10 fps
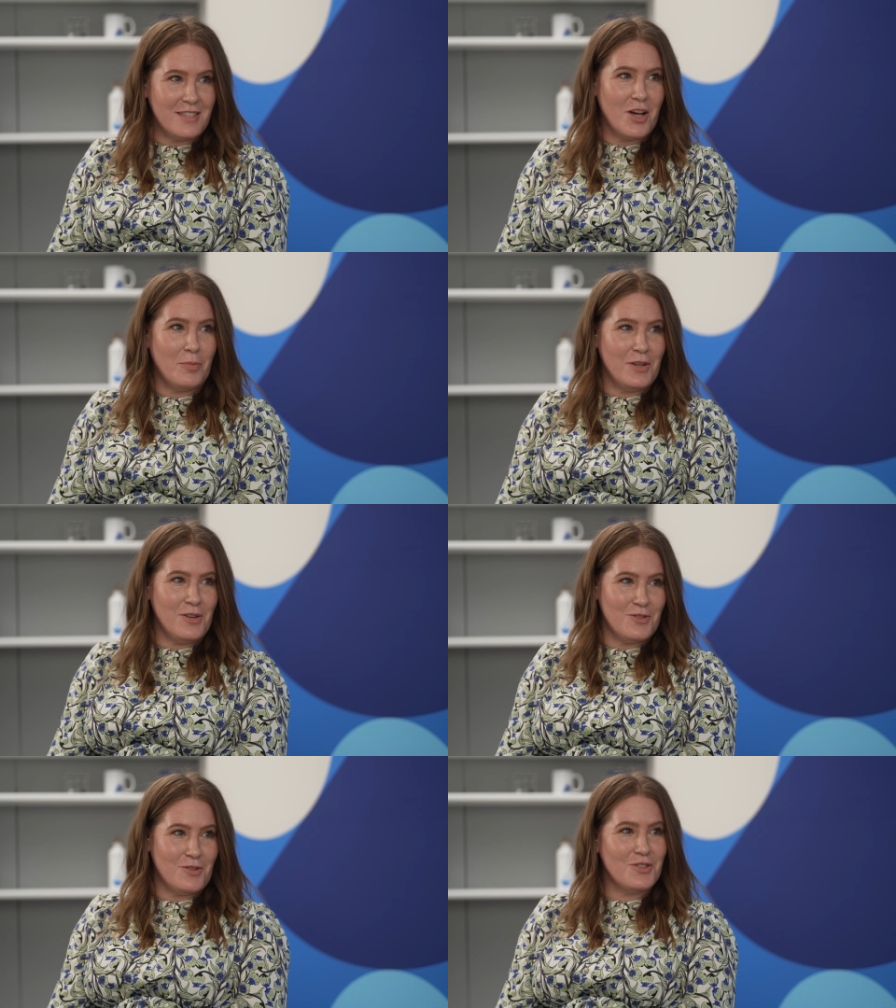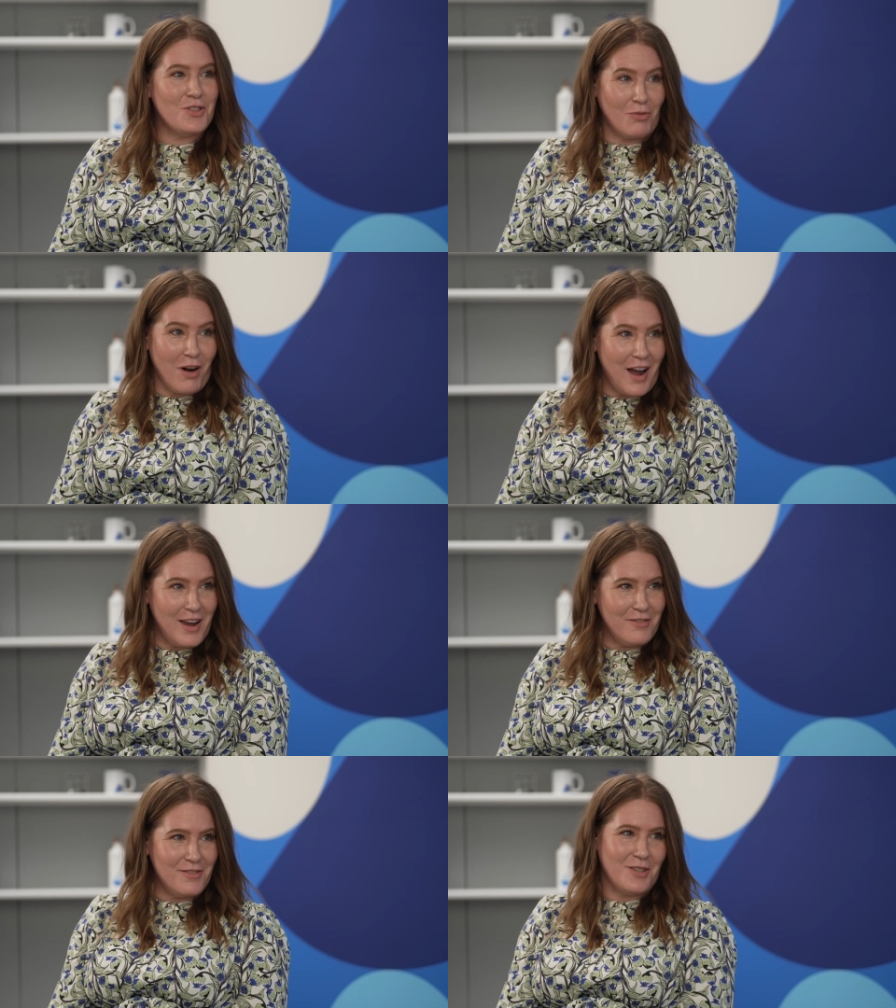it's helping users
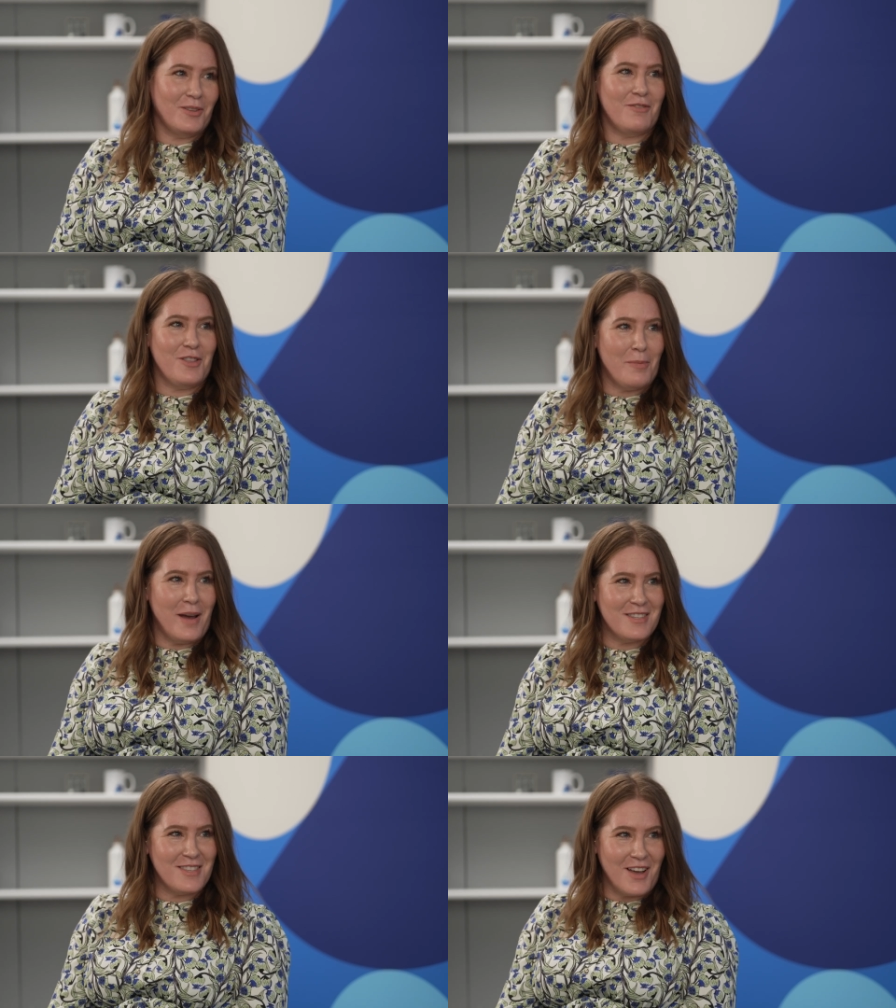thrive, so live their best